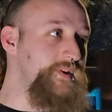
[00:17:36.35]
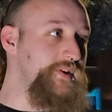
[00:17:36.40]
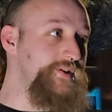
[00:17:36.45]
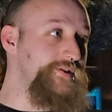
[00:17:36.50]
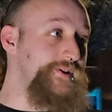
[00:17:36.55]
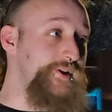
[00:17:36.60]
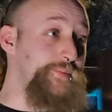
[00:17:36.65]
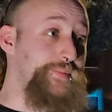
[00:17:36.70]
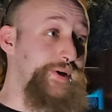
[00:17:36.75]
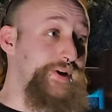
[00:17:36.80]

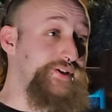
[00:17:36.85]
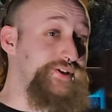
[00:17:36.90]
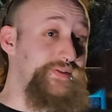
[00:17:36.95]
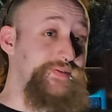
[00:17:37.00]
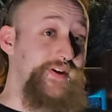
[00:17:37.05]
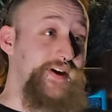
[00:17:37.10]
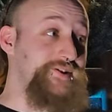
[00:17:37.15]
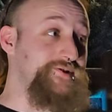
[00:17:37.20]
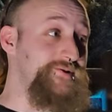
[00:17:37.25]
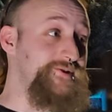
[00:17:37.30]
So a bunch of
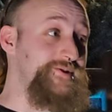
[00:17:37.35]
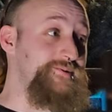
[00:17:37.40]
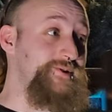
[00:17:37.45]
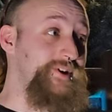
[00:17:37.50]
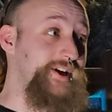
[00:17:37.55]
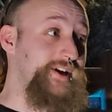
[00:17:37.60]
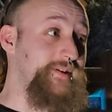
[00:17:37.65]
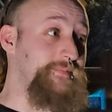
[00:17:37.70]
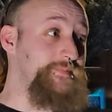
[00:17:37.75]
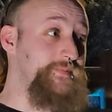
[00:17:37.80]
veterans were
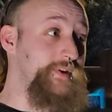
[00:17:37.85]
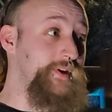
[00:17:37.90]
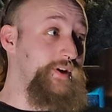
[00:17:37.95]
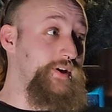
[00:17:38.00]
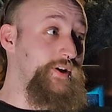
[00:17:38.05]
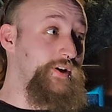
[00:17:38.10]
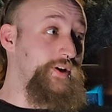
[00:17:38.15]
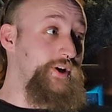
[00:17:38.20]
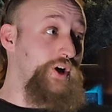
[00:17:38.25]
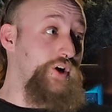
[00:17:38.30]
like,
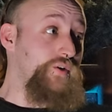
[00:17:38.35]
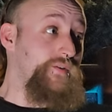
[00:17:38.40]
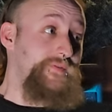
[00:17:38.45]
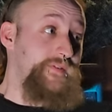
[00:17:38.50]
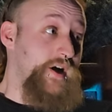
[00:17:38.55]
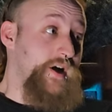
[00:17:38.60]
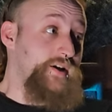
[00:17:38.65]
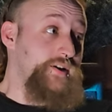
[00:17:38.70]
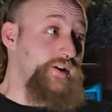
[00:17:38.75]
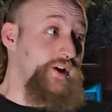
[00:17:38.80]
"Oh
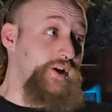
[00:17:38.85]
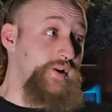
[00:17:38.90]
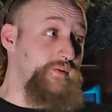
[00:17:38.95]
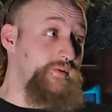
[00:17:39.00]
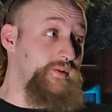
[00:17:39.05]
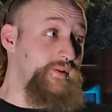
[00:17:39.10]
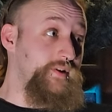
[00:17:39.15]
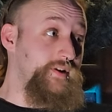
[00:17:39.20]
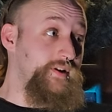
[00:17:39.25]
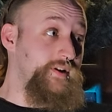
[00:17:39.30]
fuck no!"
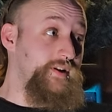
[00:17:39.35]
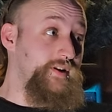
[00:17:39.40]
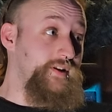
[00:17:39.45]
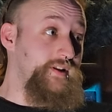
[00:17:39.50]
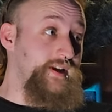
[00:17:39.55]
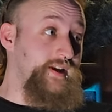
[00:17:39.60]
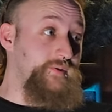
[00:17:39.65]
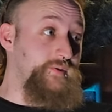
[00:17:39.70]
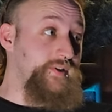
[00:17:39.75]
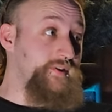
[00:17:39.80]

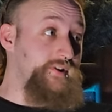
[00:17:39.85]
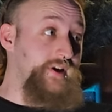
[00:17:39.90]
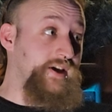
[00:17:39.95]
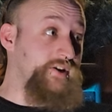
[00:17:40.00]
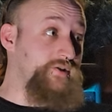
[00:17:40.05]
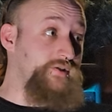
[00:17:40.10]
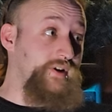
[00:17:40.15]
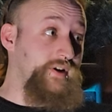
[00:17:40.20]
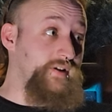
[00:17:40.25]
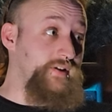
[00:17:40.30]
Like whether I
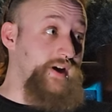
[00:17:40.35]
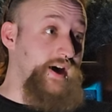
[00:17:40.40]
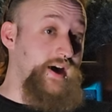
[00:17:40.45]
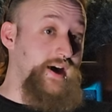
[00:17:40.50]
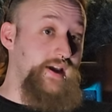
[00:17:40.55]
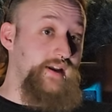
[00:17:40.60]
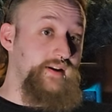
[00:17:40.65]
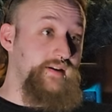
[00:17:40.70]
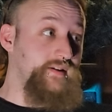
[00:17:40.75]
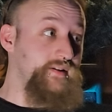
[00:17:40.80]
agree or
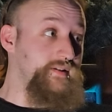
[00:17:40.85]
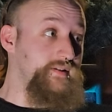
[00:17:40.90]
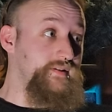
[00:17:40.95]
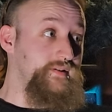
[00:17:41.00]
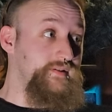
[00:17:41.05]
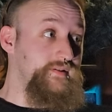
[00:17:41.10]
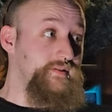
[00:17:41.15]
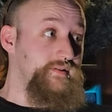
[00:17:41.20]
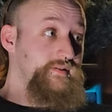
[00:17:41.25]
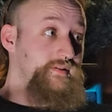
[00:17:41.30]
not,
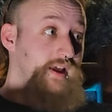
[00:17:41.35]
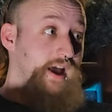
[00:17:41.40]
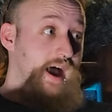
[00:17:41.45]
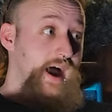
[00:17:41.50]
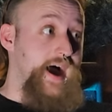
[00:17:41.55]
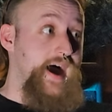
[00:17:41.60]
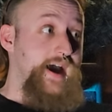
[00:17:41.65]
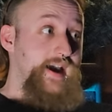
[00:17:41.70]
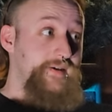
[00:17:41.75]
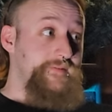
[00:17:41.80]

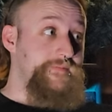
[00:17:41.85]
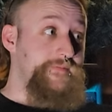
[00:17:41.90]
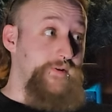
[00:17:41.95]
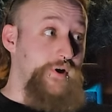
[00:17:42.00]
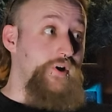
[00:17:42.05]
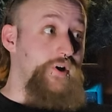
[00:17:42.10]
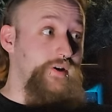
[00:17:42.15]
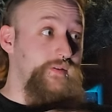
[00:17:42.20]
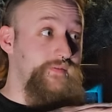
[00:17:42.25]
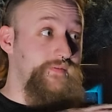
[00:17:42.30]
I
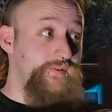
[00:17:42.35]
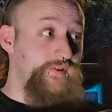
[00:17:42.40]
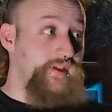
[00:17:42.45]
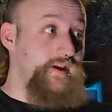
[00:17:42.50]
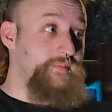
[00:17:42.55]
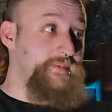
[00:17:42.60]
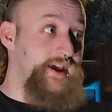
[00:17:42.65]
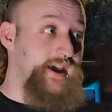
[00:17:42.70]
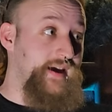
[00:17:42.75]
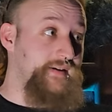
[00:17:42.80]
fought for
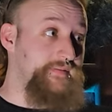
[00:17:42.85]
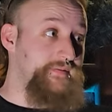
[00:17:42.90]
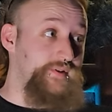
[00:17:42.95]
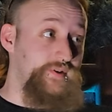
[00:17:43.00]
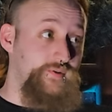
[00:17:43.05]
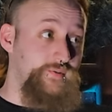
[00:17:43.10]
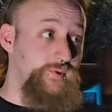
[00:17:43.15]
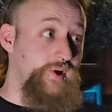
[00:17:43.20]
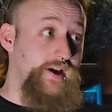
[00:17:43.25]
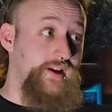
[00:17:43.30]
them to have
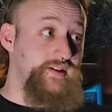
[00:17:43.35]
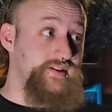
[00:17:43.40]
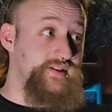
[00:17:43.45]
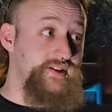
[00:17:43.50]
their right.